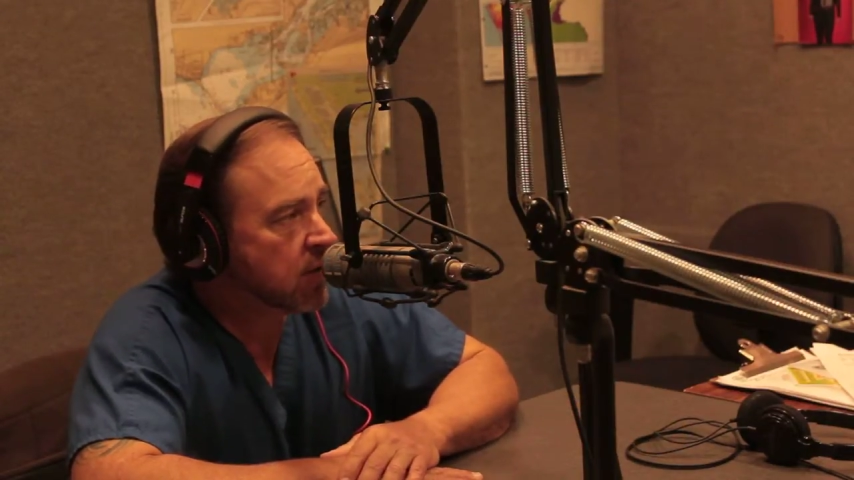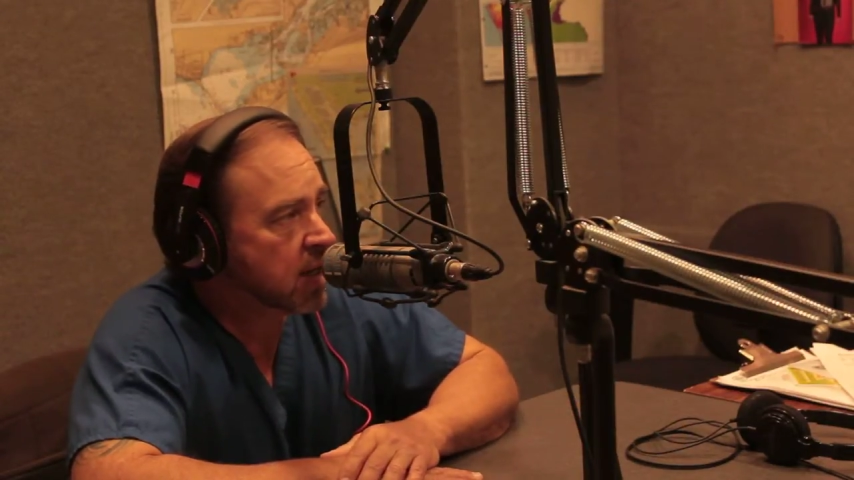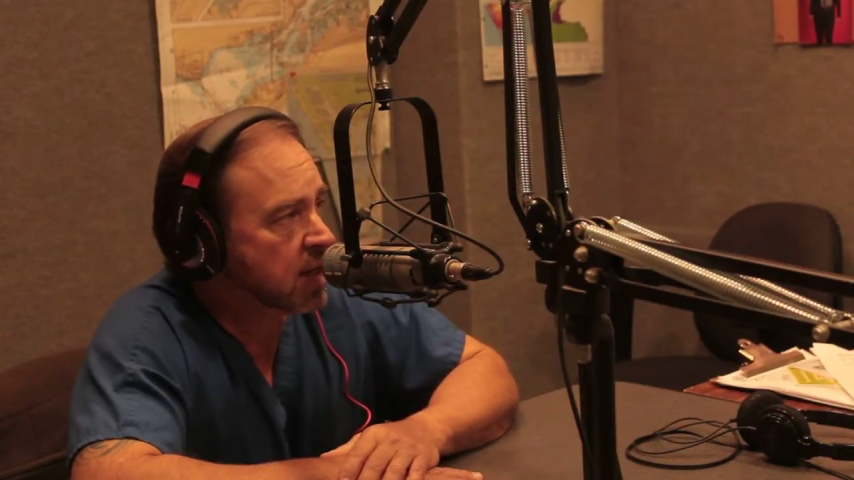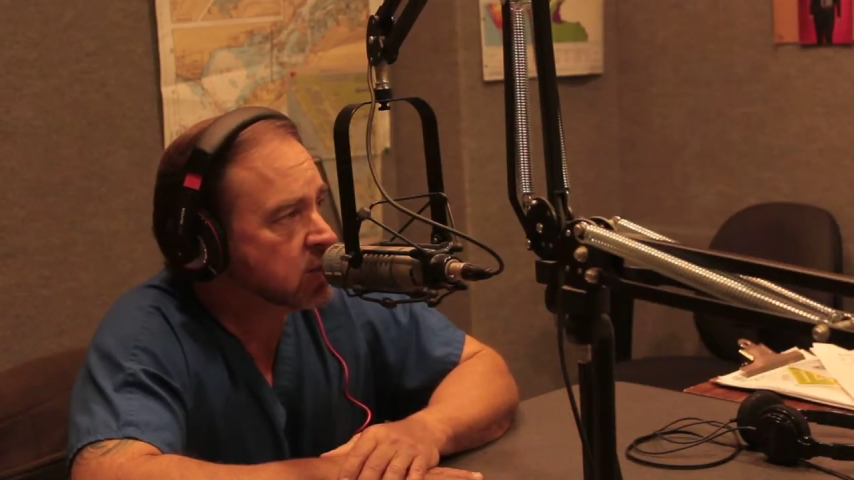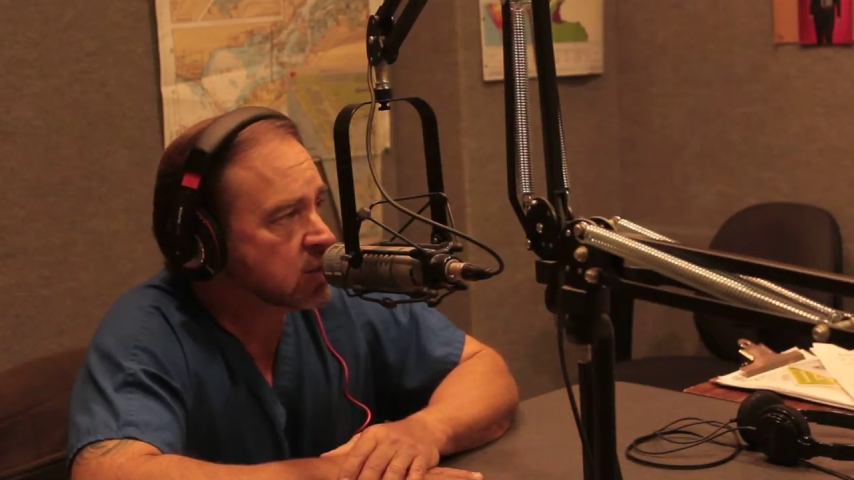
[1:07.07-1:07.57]
every
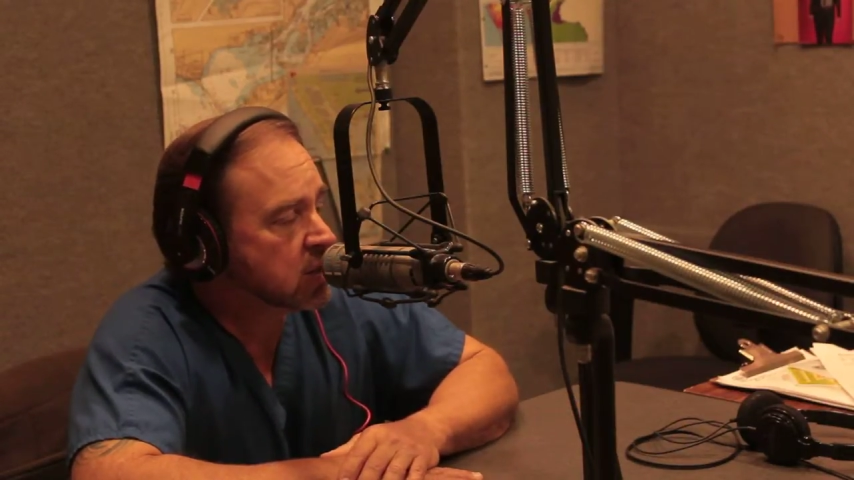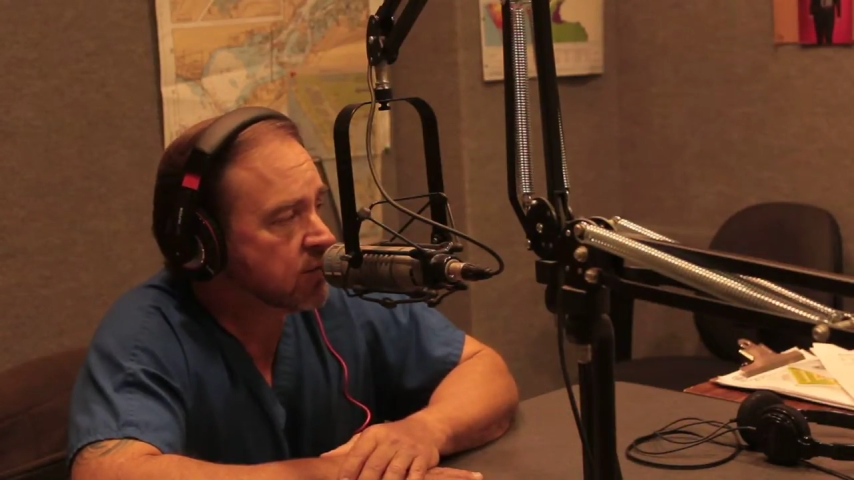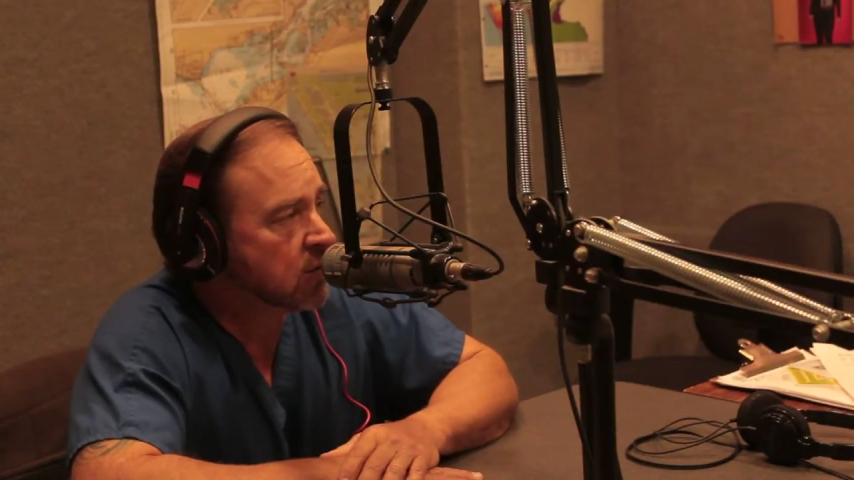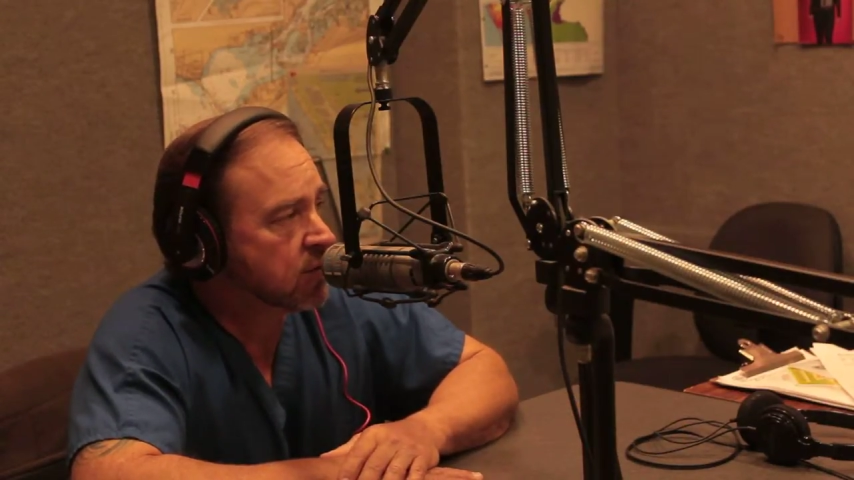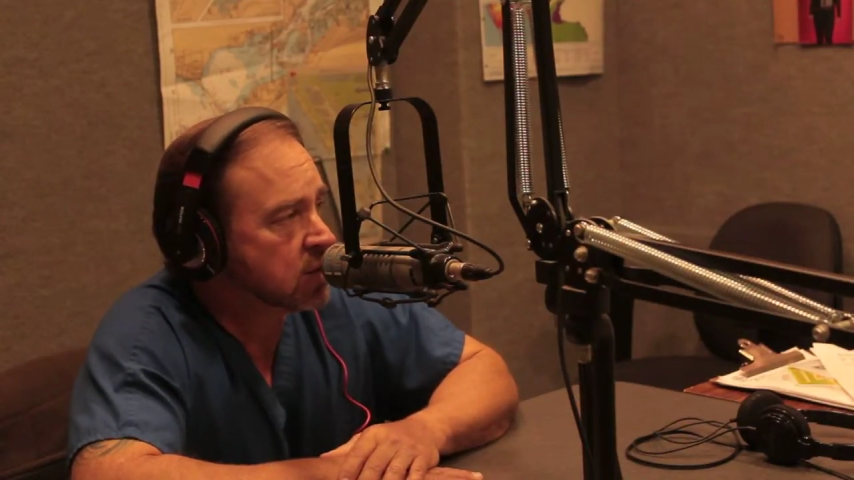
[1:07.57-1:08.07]
case is
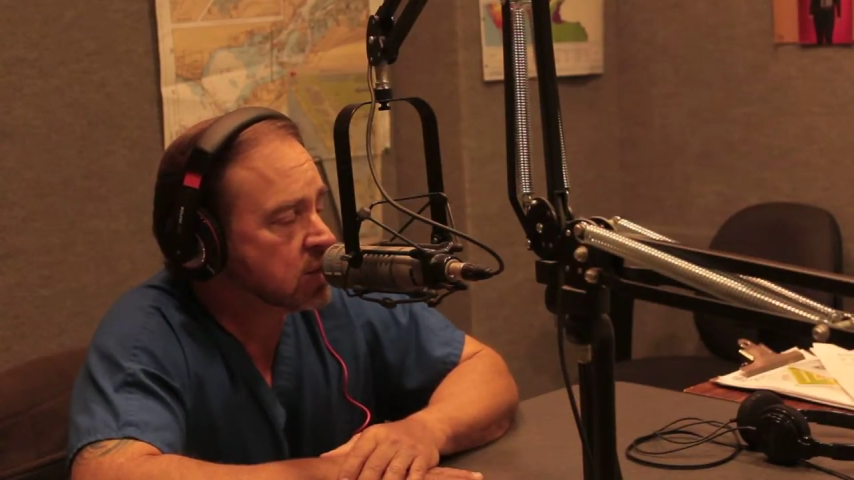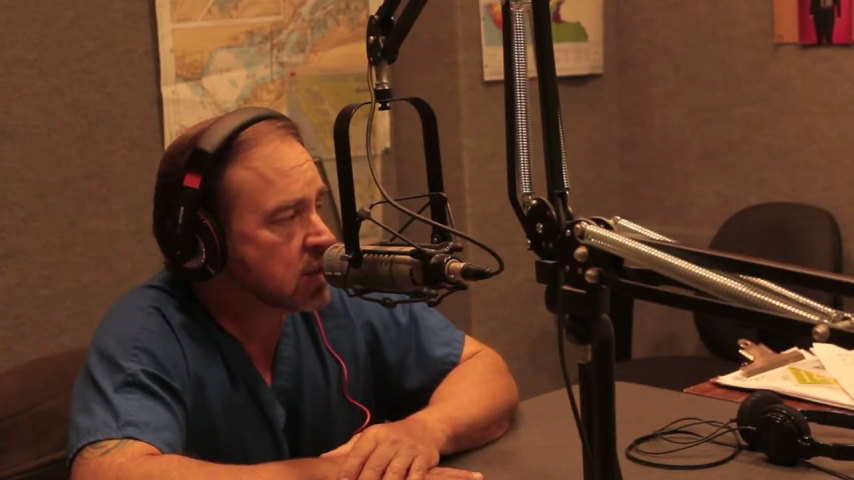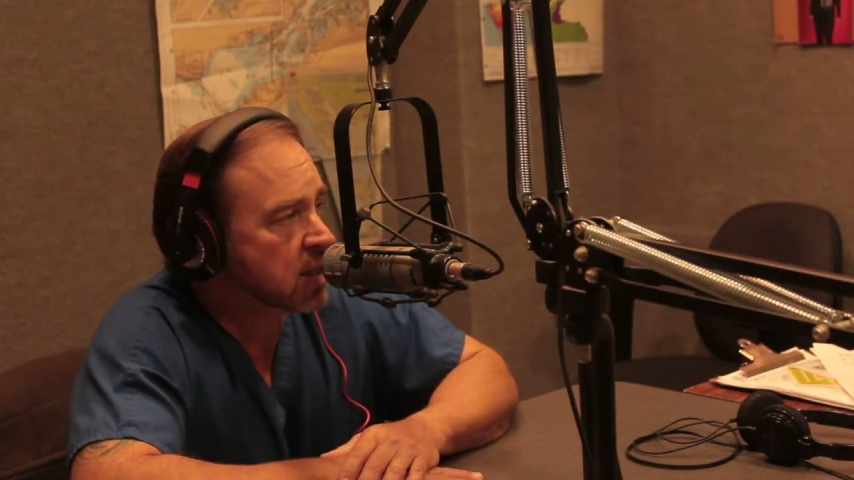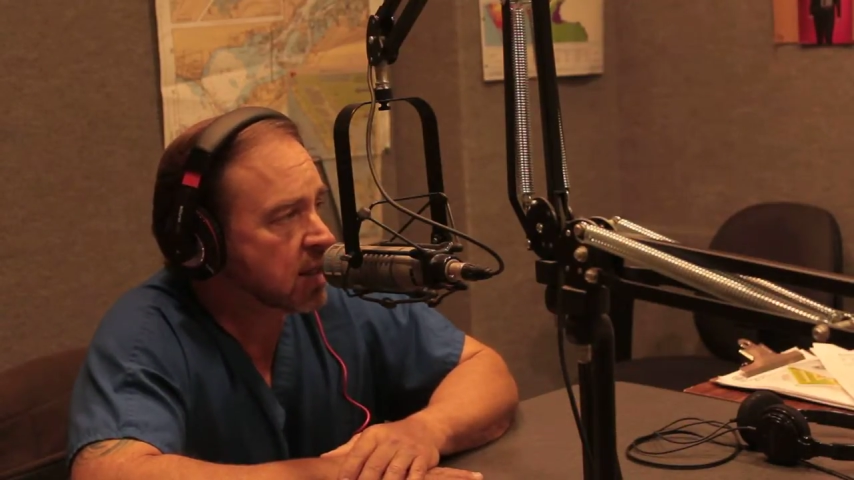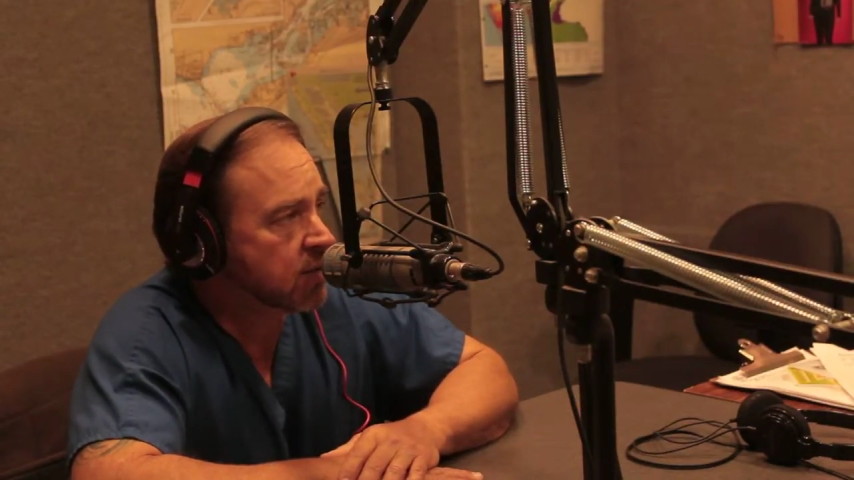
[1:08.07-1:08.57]
different when you
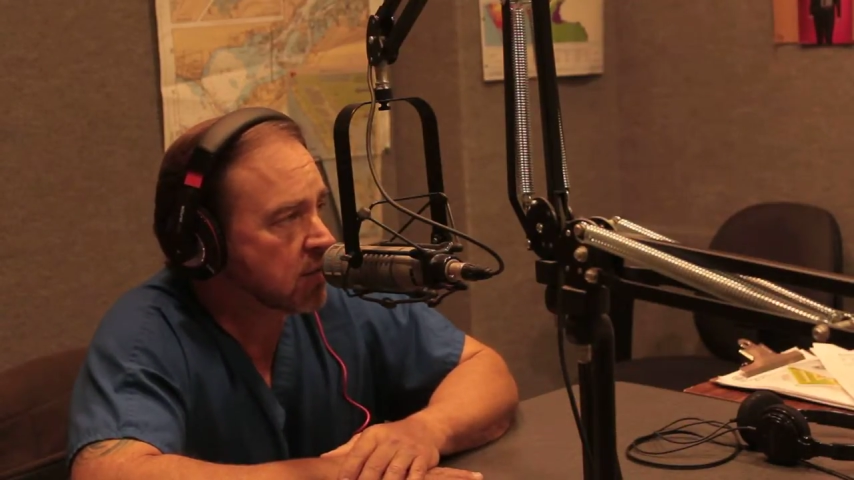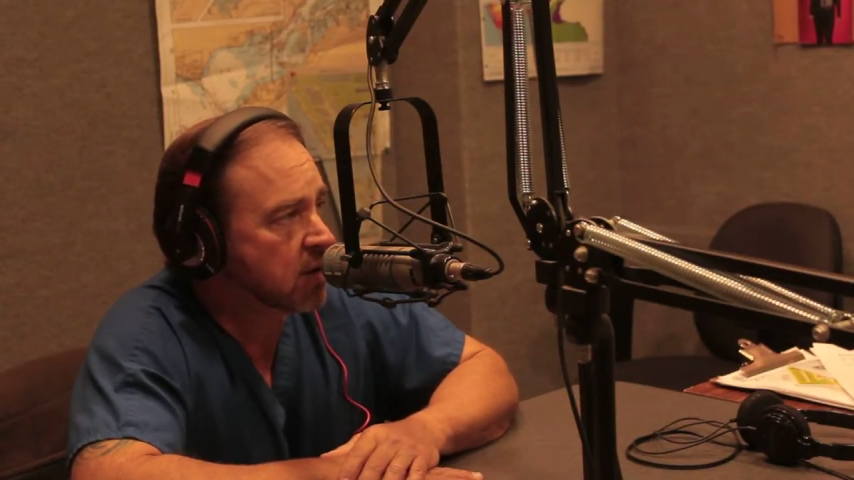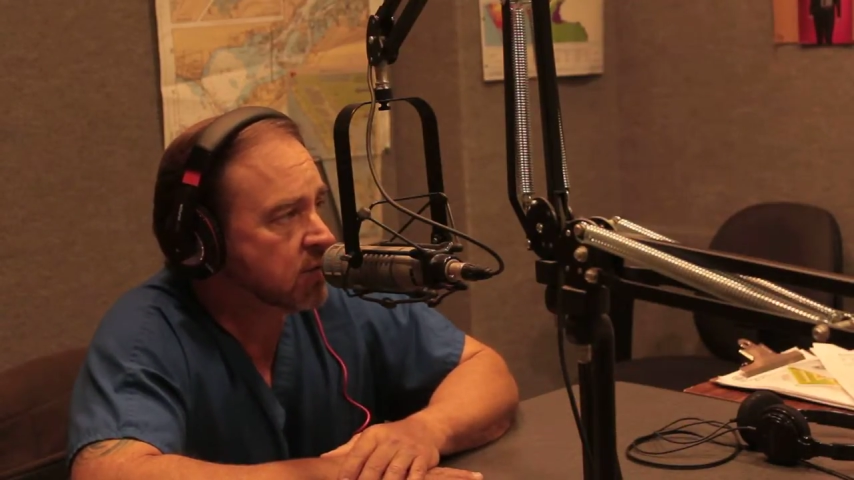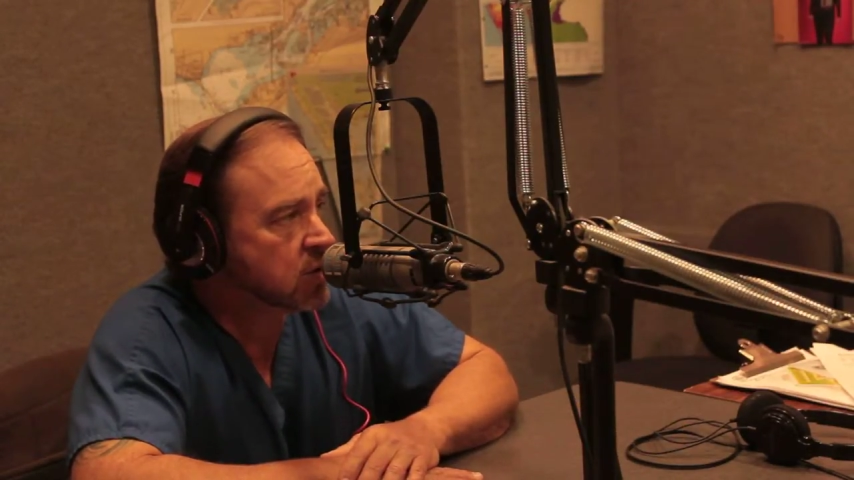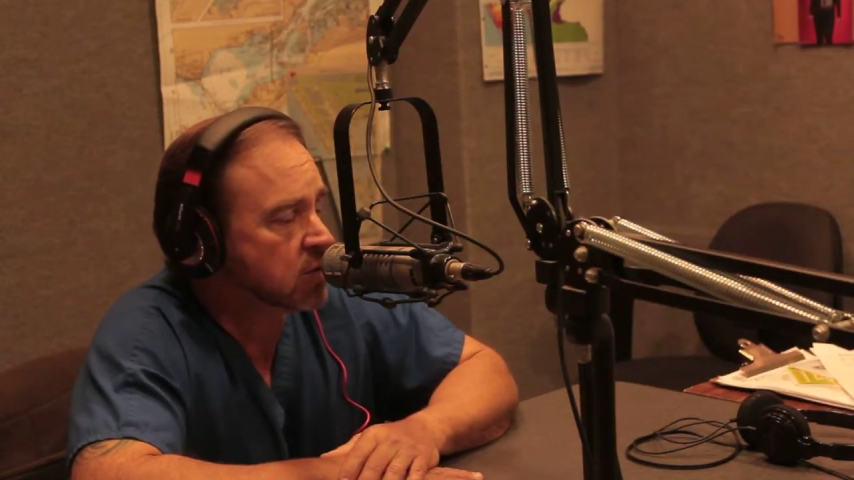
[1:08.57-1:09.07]
sit down for
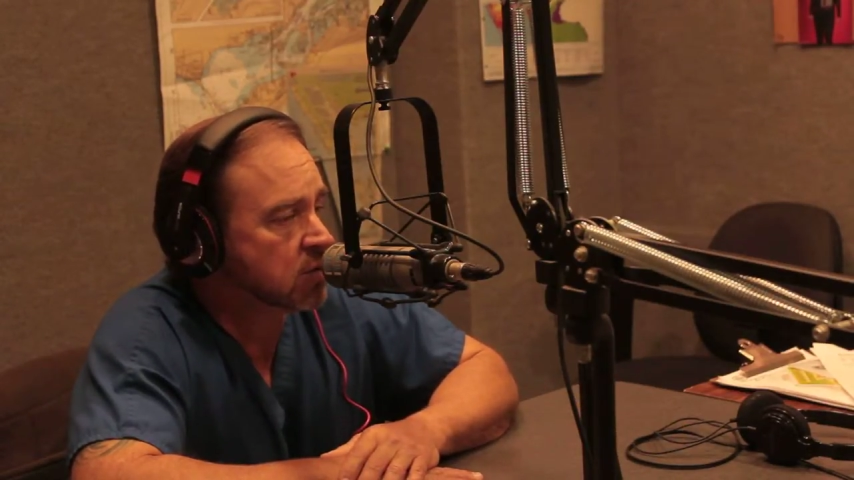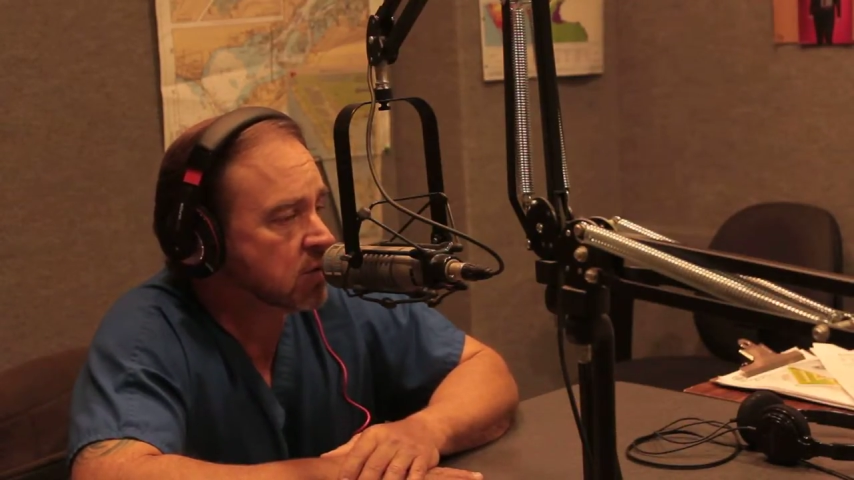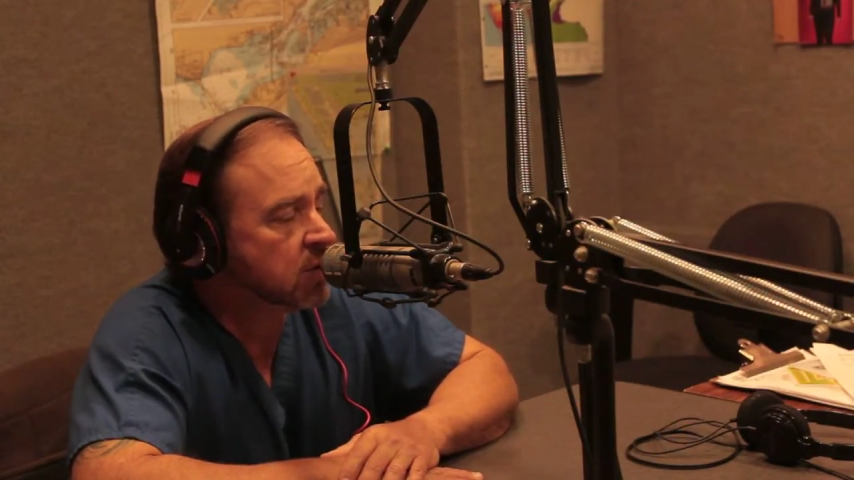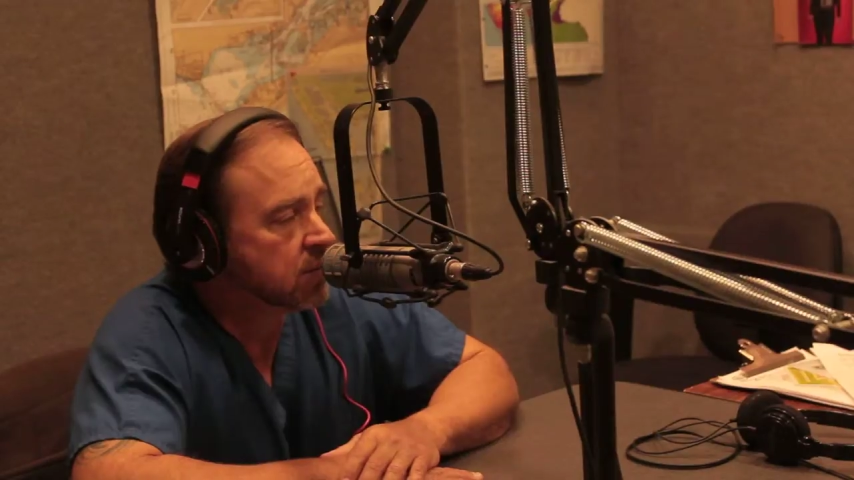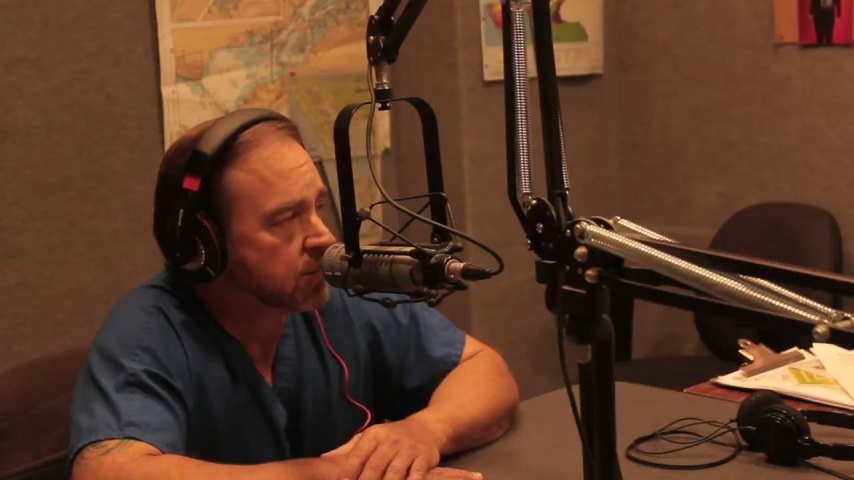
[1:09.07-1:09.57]
every surgery.